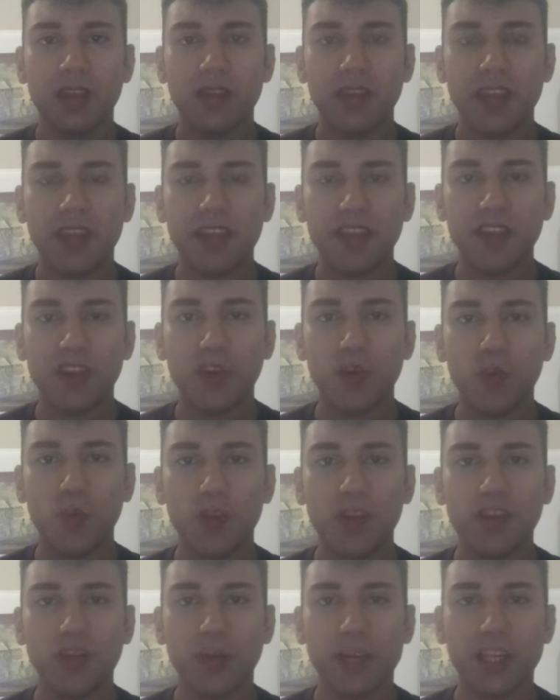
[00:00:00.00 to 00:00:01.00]
They don't
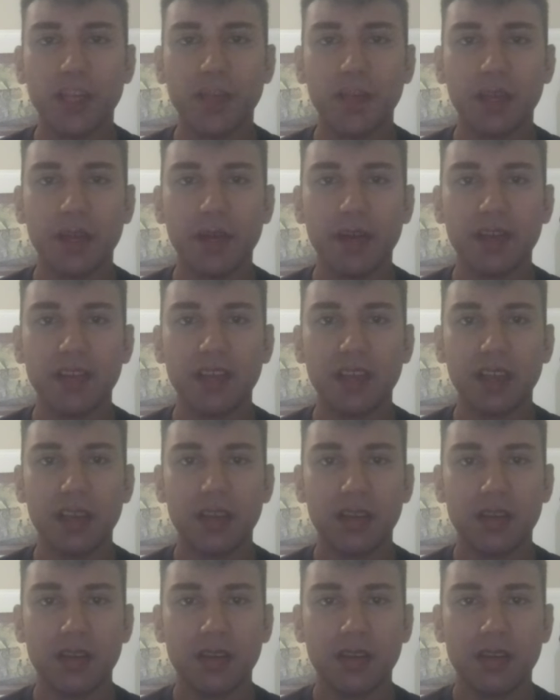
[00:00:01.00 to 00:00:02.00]
want to experience it.
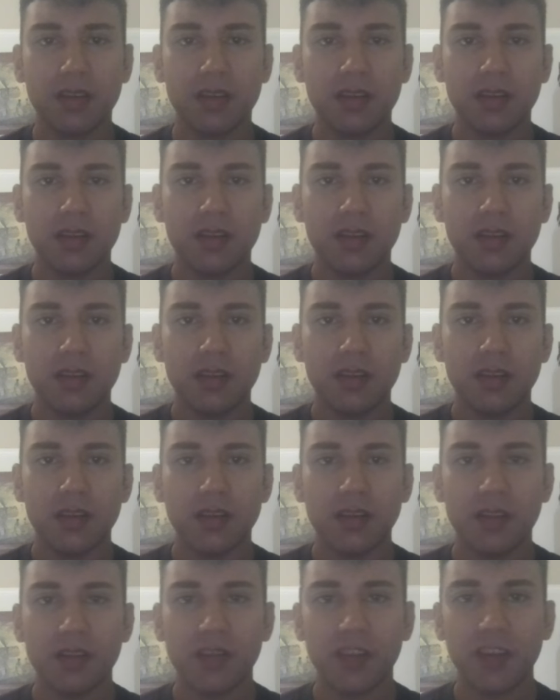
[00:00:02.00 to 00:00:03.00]

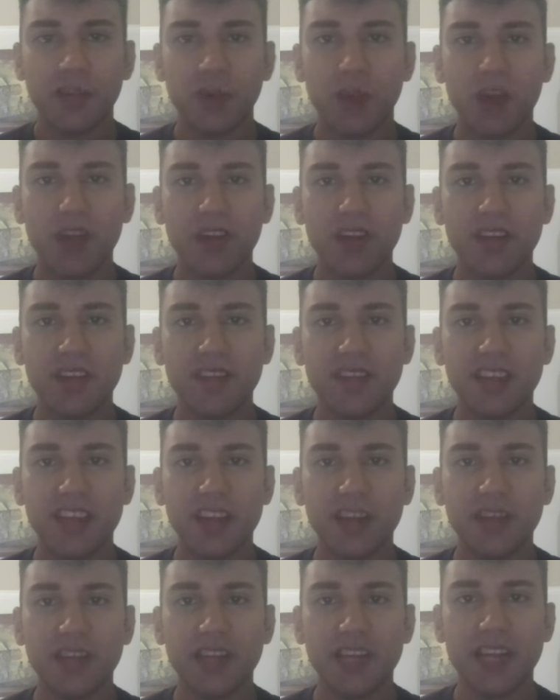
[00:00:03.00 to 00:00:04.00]
They'd rather
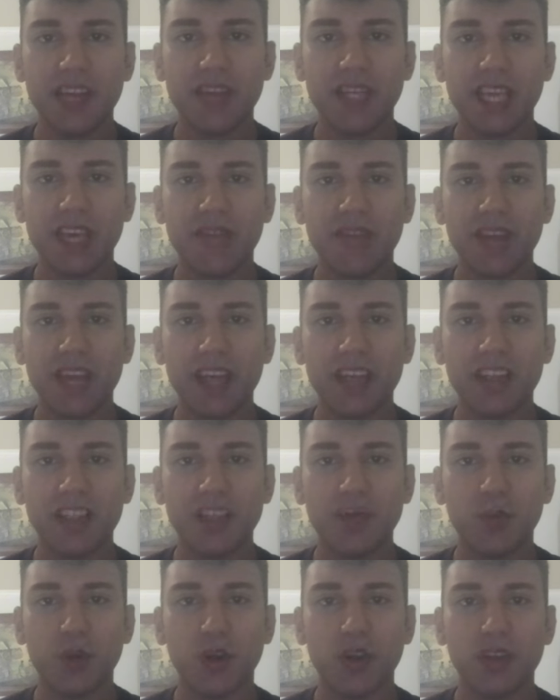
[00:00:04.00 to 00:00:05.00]
continue to live in their
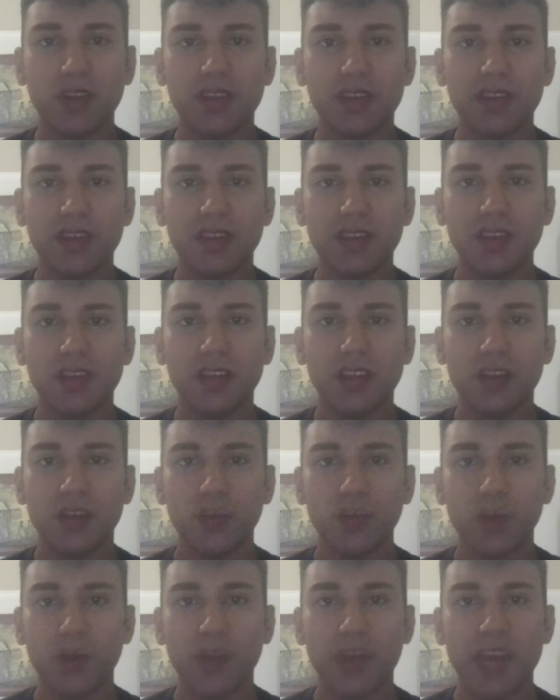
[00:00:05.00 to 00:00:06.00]
fantasy world
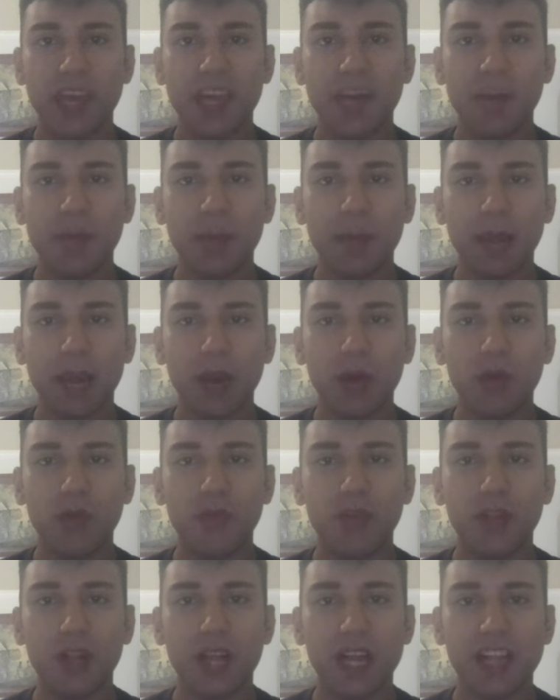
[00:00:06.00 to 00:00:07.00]
where they can be
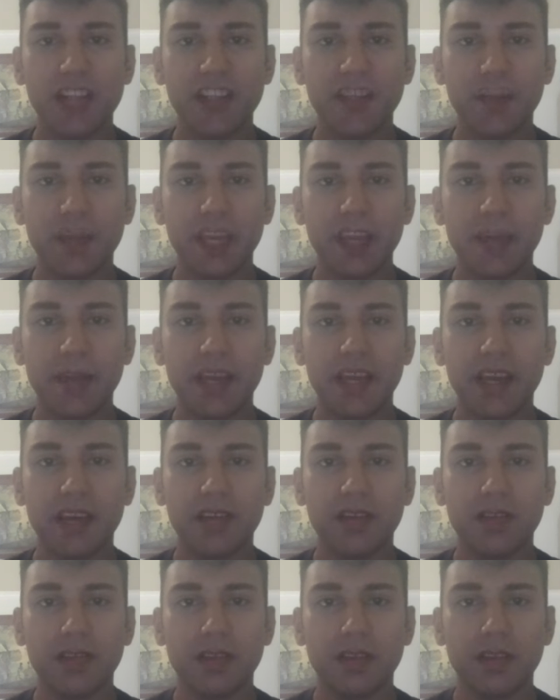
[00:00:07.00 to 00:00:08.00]
powerful and
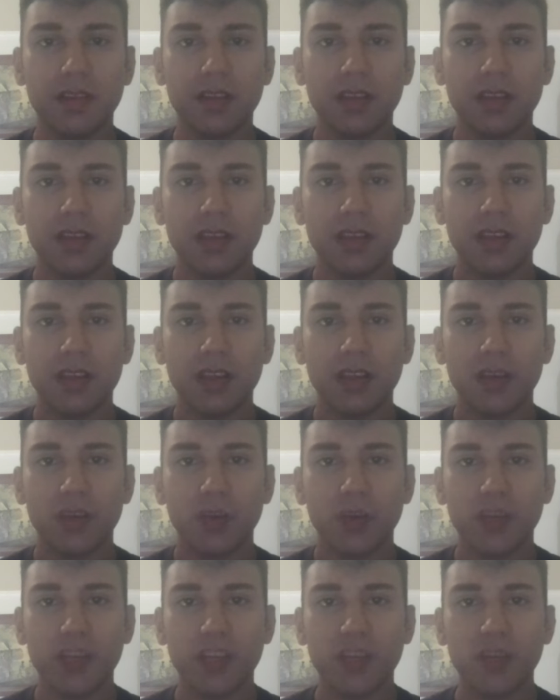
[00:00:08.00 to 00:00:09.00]
superior,
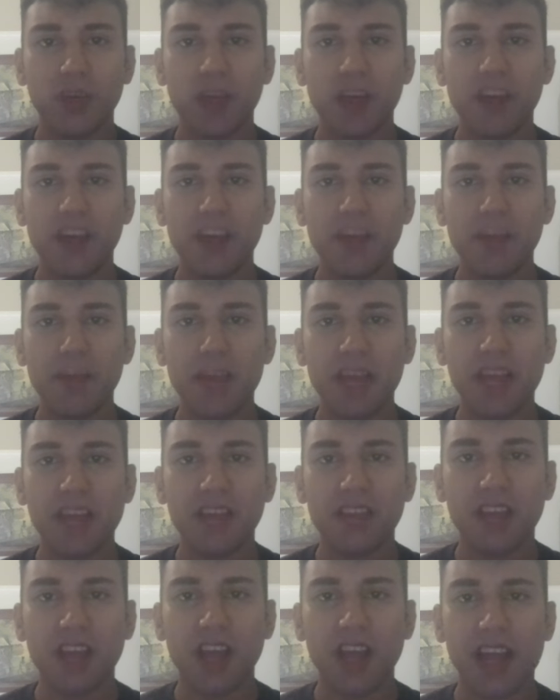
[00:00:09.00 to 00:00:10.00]
which is why they may
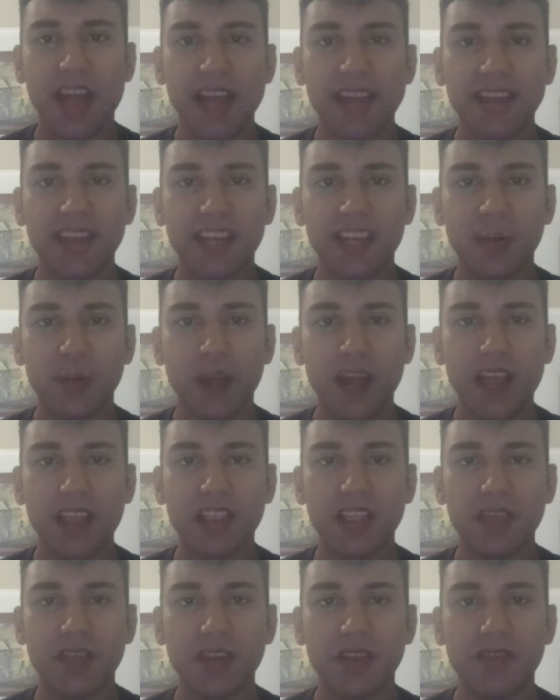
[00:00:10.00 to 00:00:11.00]
start acting
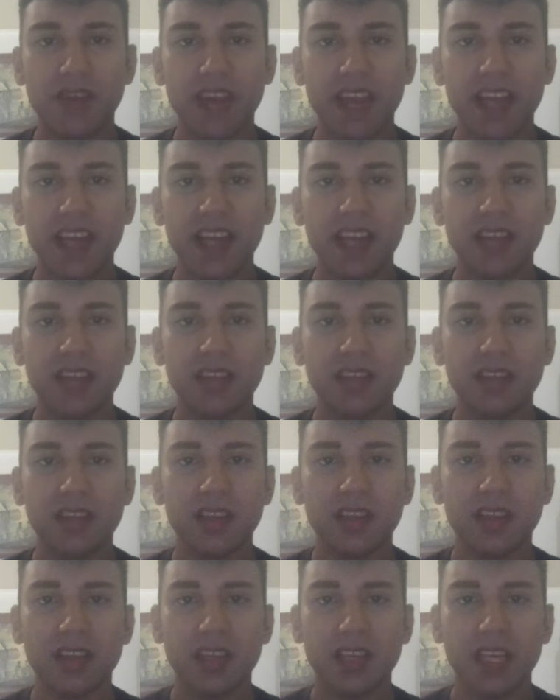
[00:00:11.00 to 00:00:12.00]
aggressive and violent,
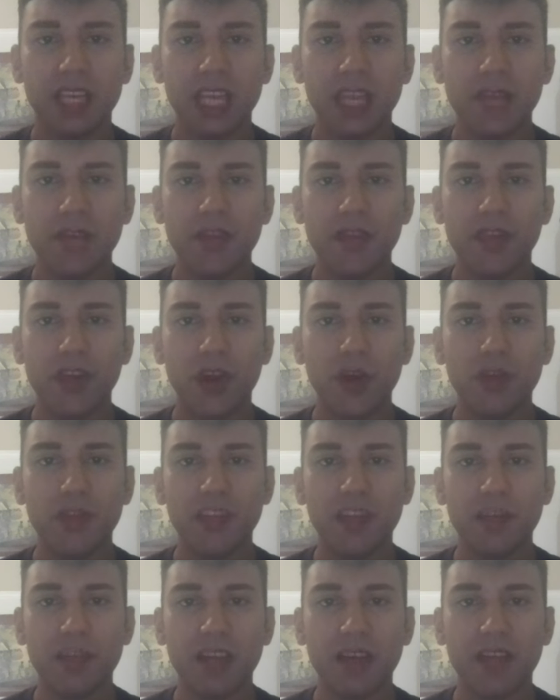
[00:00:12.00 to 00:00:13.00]
even though
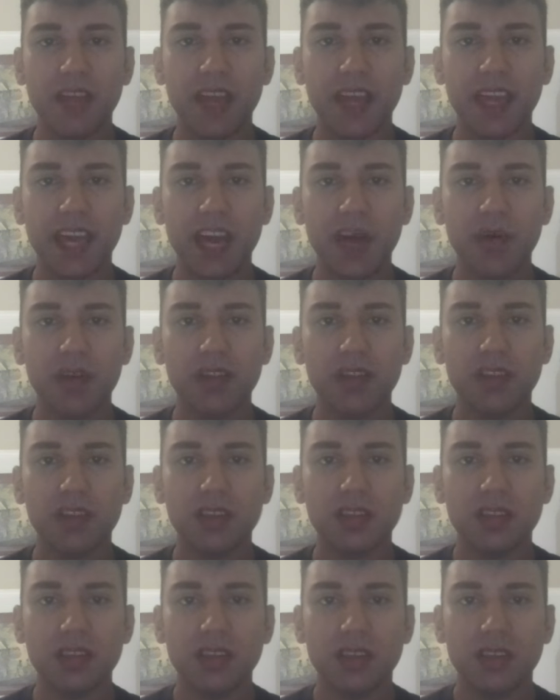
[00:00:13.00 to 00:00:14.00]
deep down they're
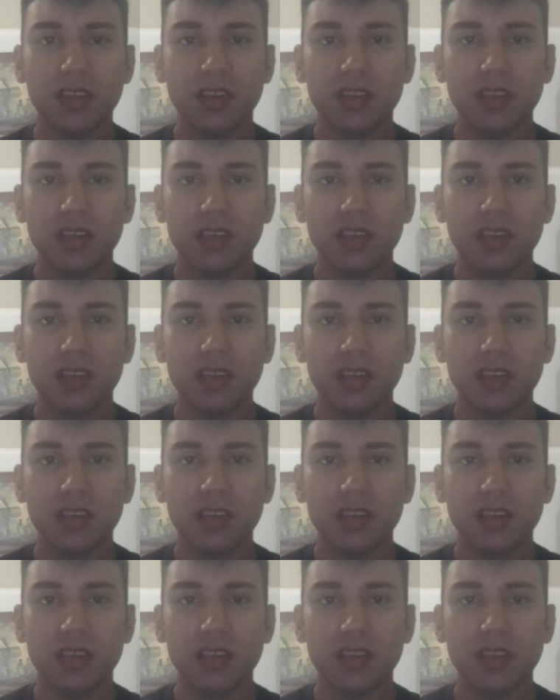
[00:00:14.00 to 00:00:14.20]
cowards,